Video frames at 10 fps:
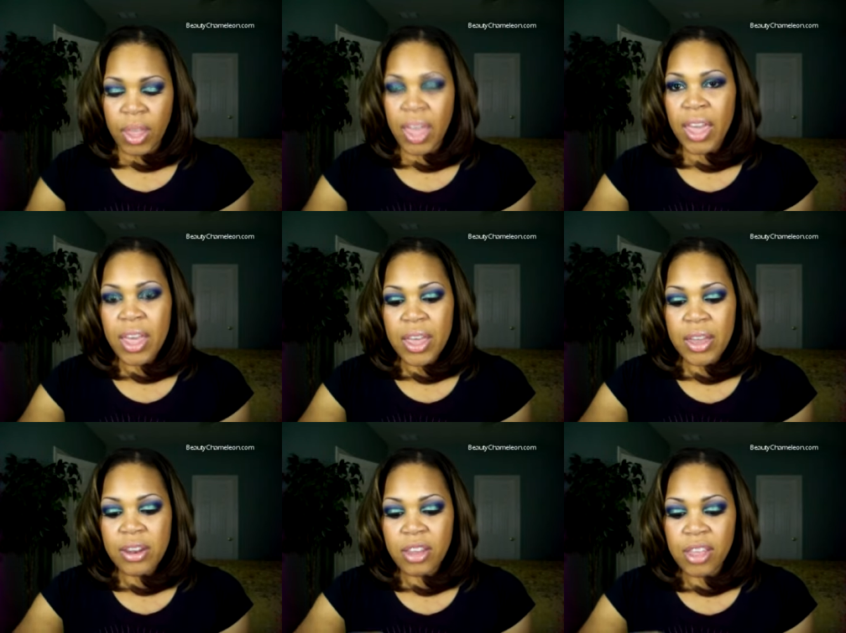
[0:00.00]

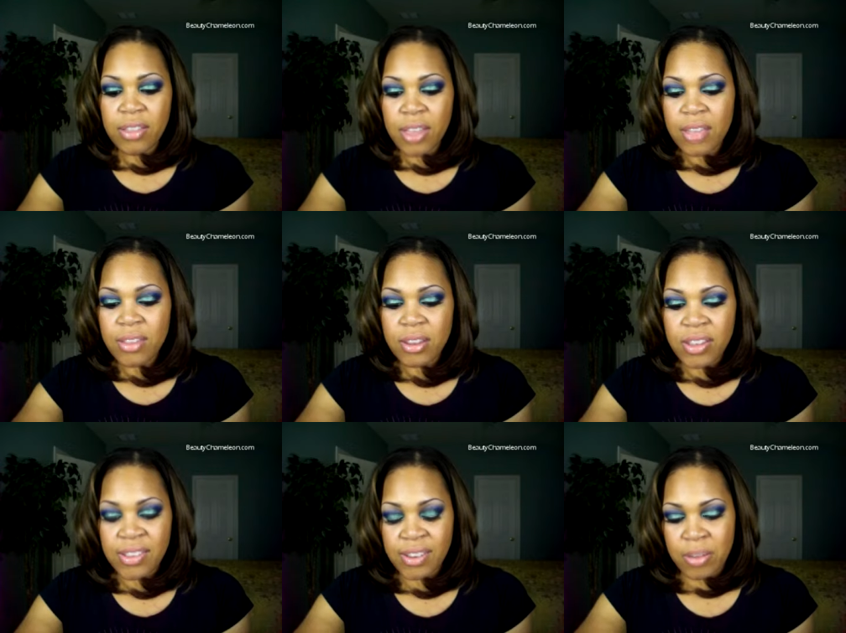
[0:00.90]
and it's, it's a
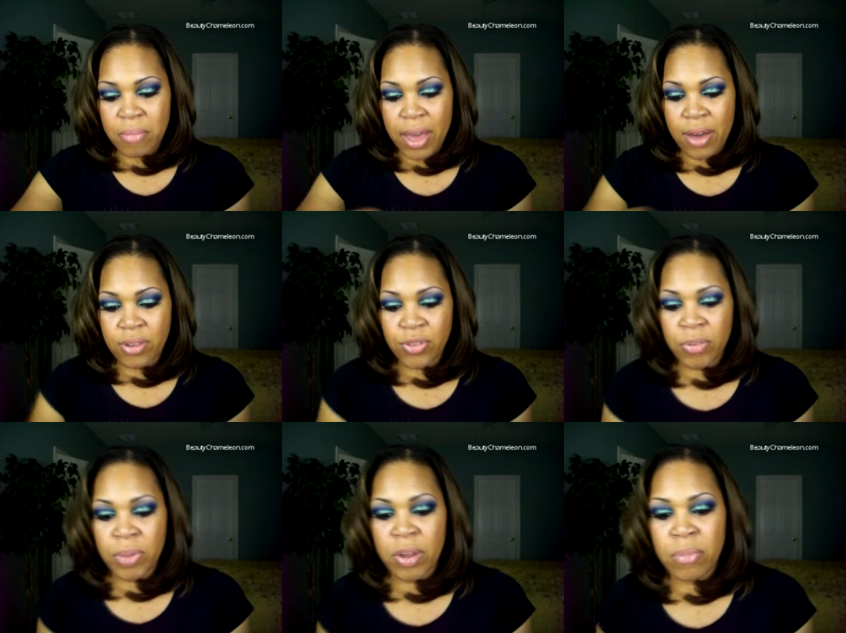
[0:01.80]
decent amount for
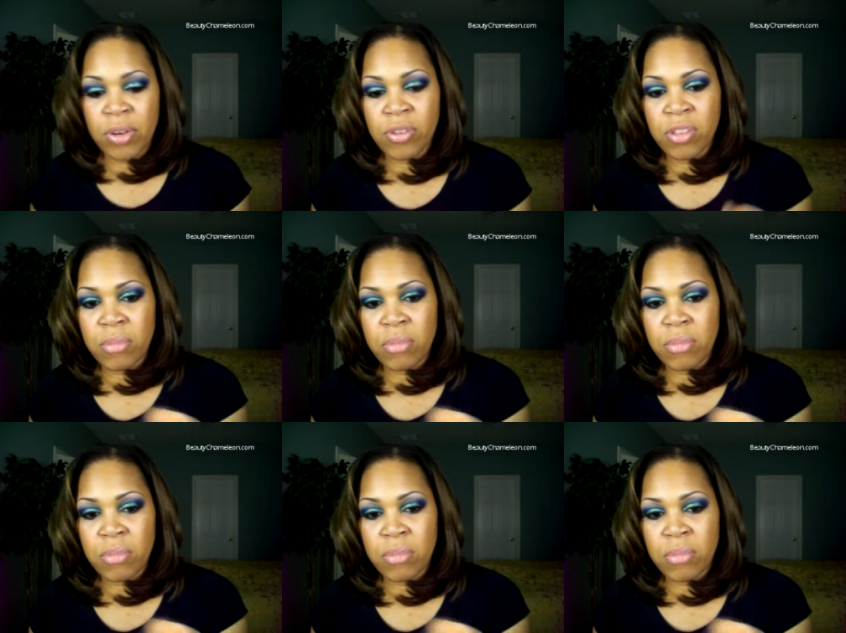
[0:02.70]
bare minerals.